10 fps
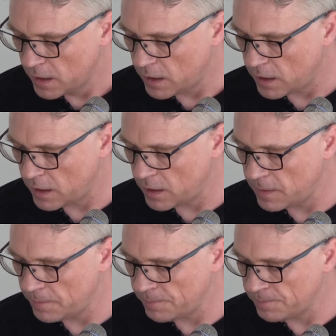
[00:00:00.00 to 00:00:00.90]

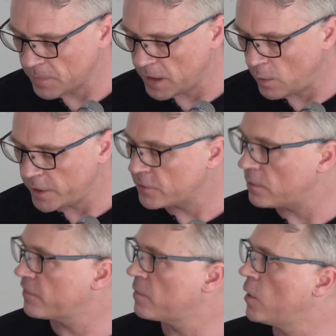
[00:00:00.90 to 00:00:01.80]
I want to
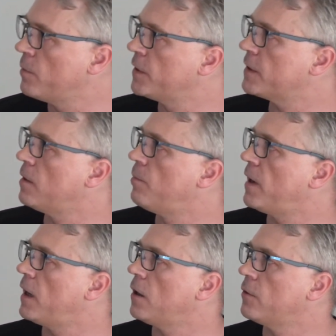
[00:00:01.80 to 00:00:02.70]
talk for a moment
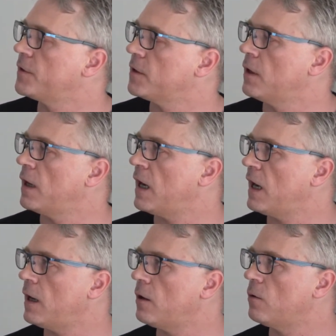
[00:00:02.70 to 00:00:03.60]
about
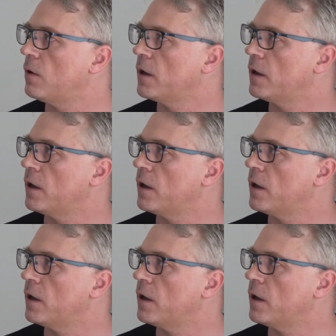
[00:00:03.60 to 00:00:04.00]
how